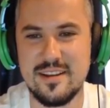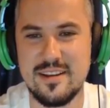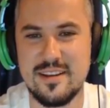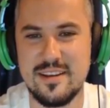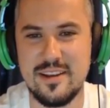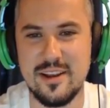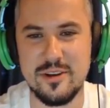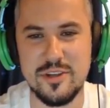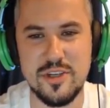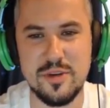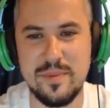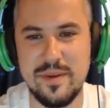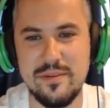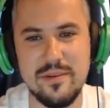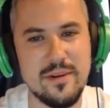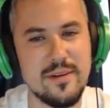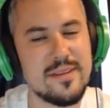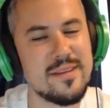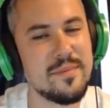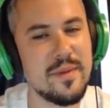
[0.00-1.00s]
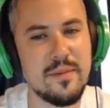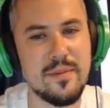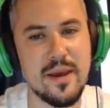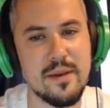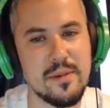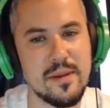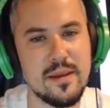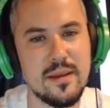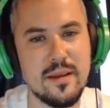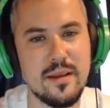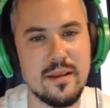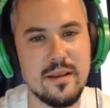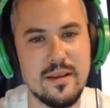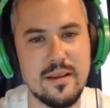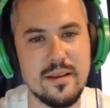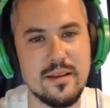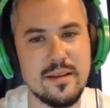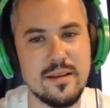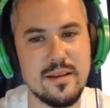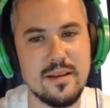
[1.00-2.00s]
Don't you be rude to me, baby.
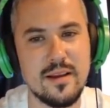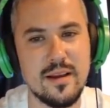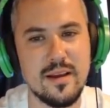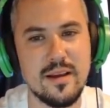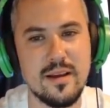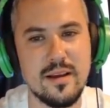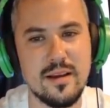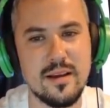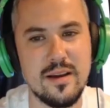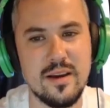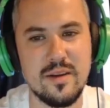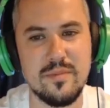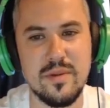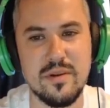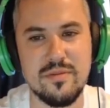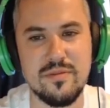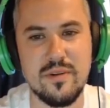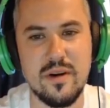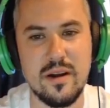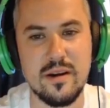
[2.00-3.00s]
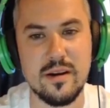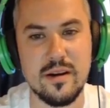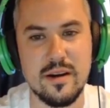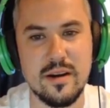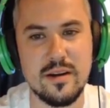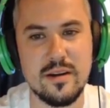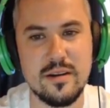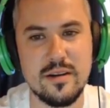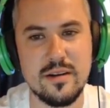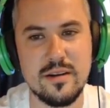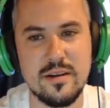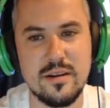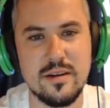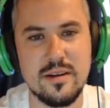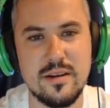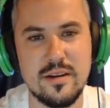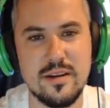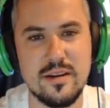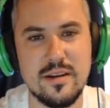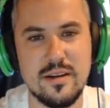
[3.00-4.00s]
I'm your father.
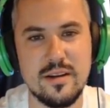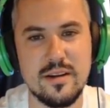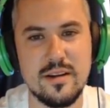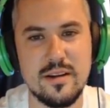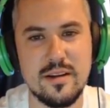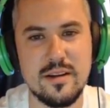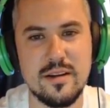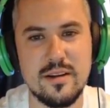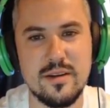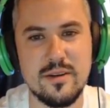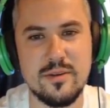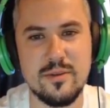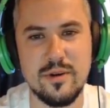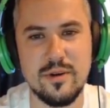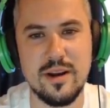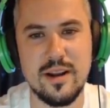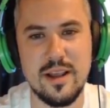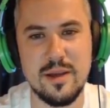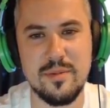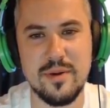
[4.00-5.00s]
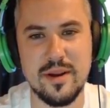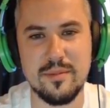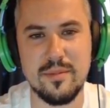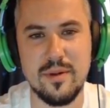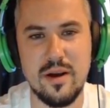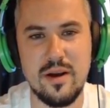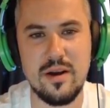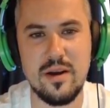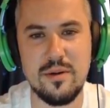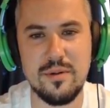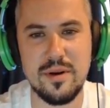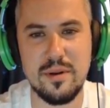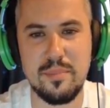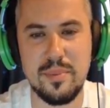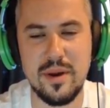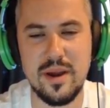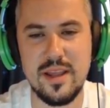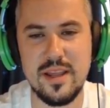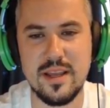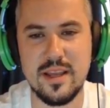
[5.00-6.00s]
Where'll I bring him? Oh, I want a
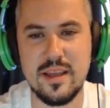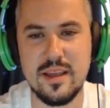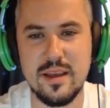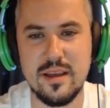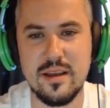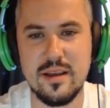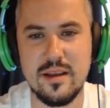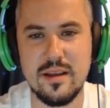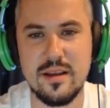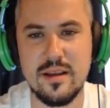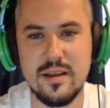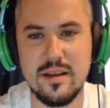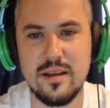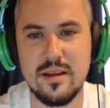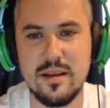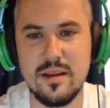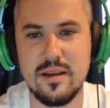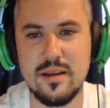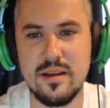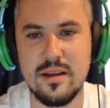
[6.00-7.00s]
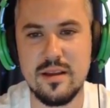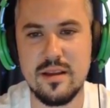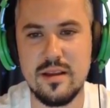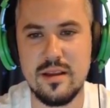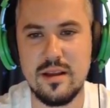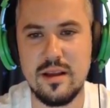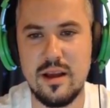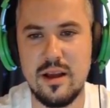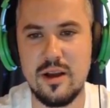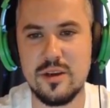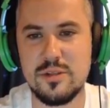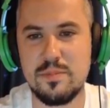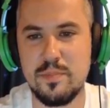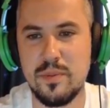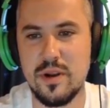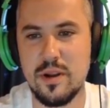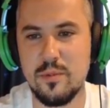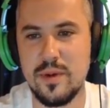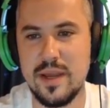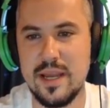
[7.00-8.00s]
bike. Oh, it's
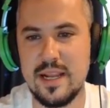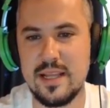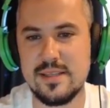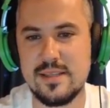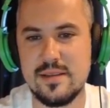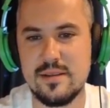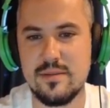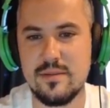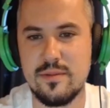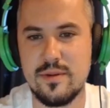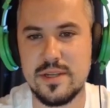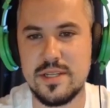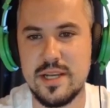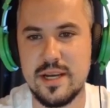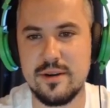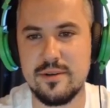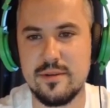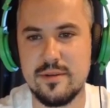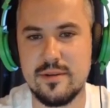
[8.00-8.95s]
pulling wheelies. Watch out.